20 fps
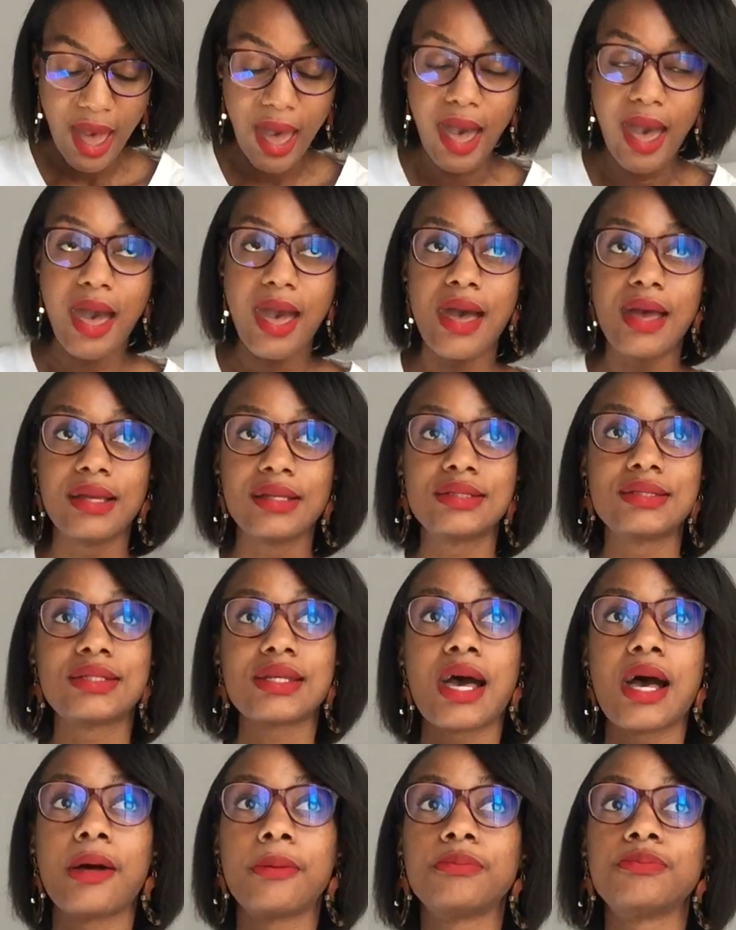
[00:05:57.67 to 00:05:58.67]
And
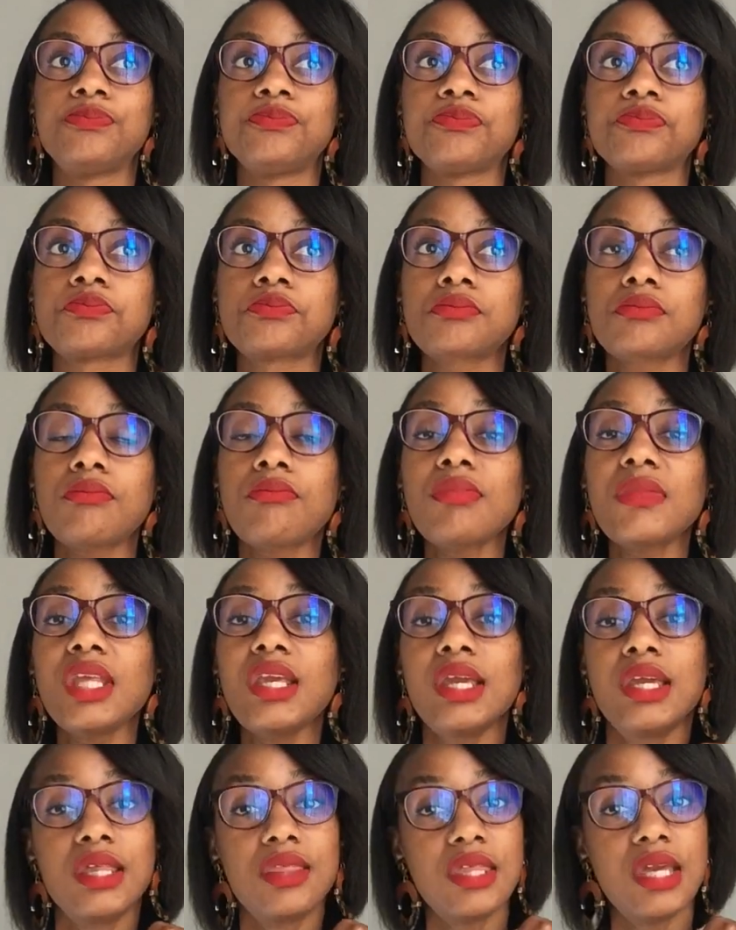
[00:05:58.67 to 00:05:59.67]

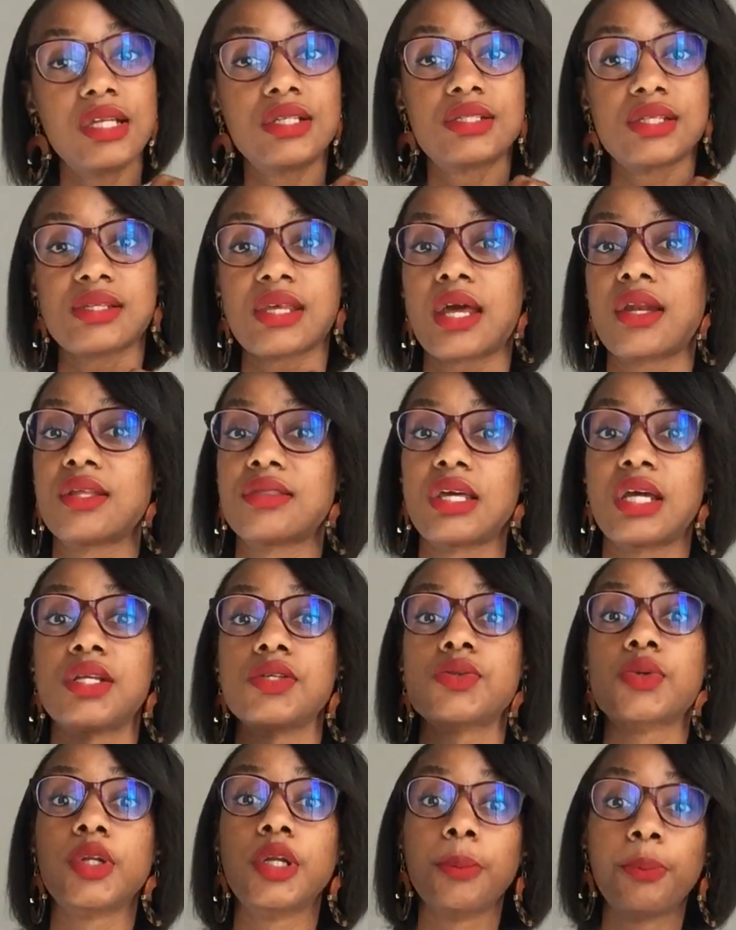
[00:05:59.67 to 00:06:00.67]
he then decided that
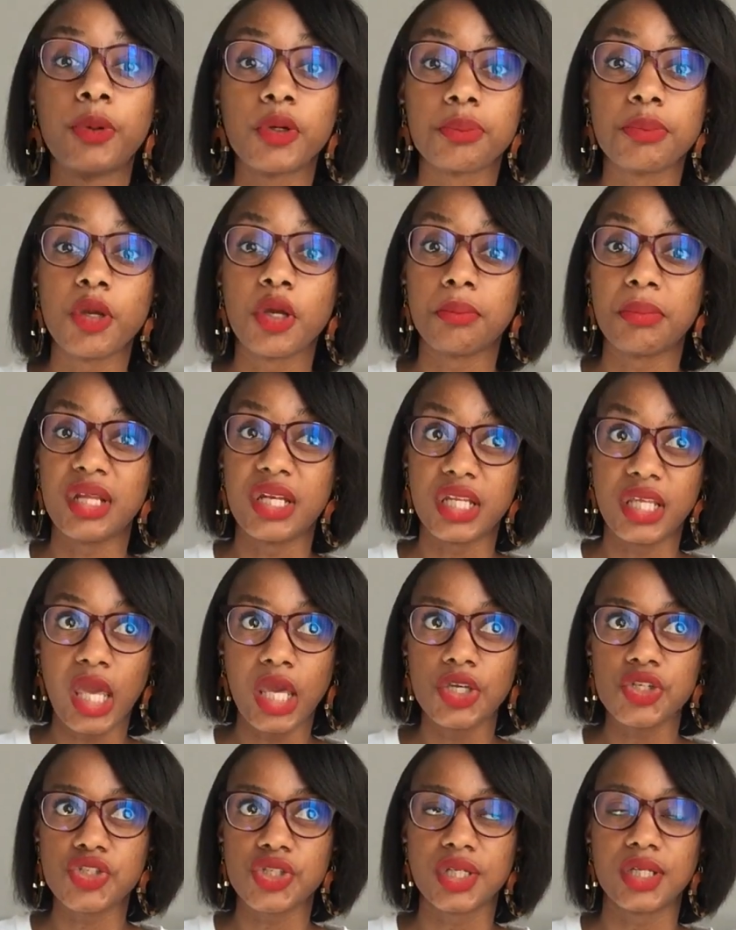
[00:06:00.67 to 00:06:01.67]
he's going to put me on
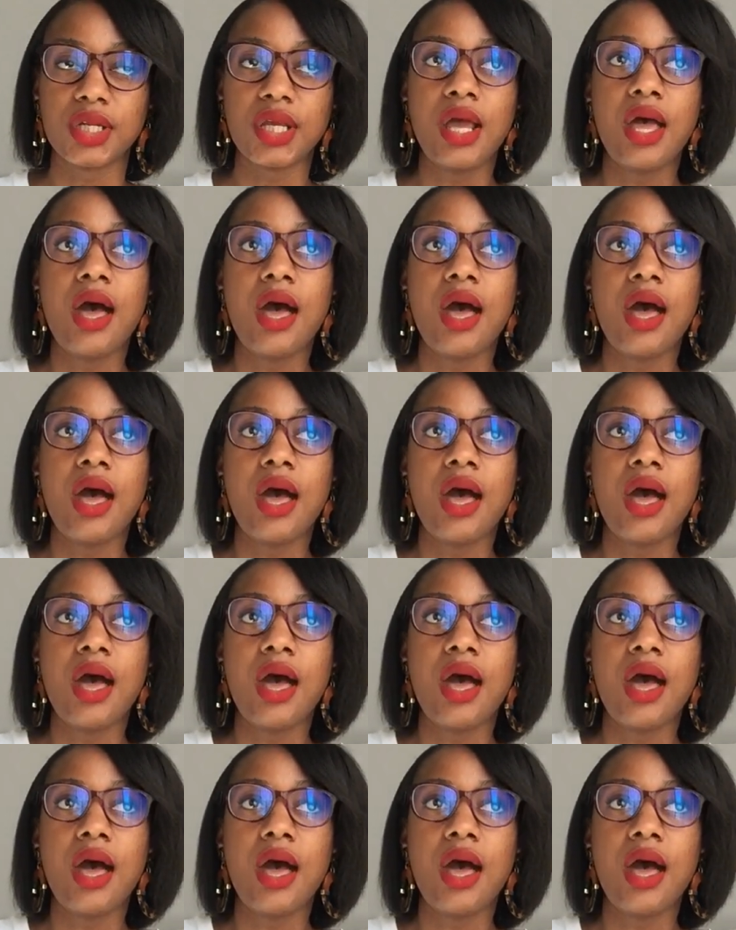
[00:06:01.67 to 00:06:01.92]
medication.